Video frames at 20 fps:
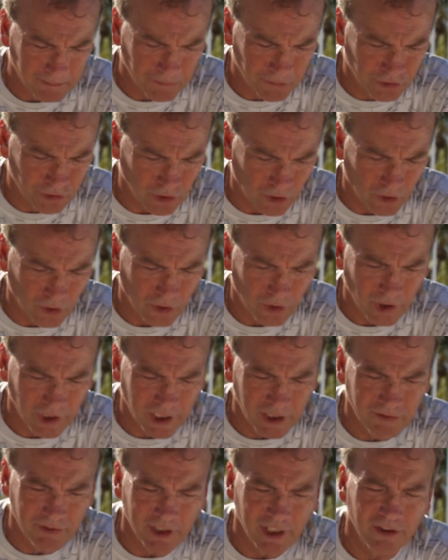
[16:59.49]
So
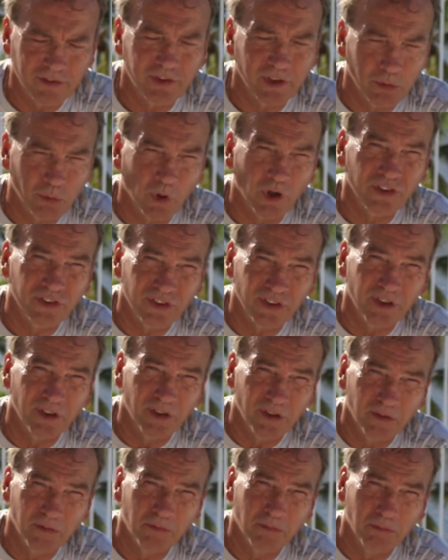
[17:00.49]
even if he wasn't
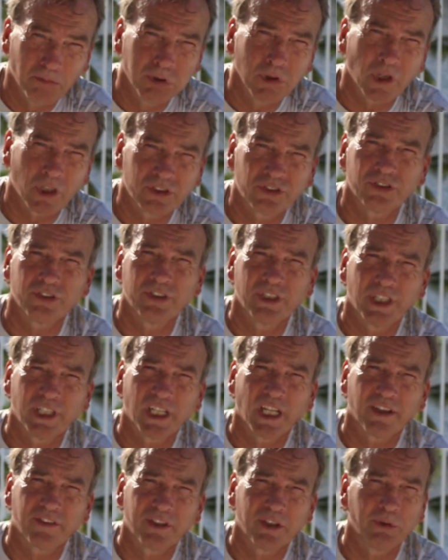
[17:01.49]
bludgeoned to
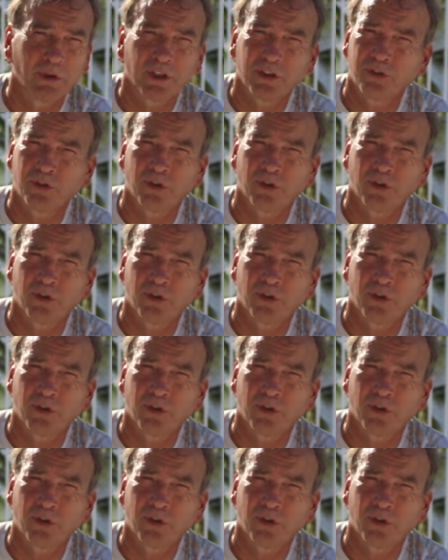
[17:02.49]
death, he would have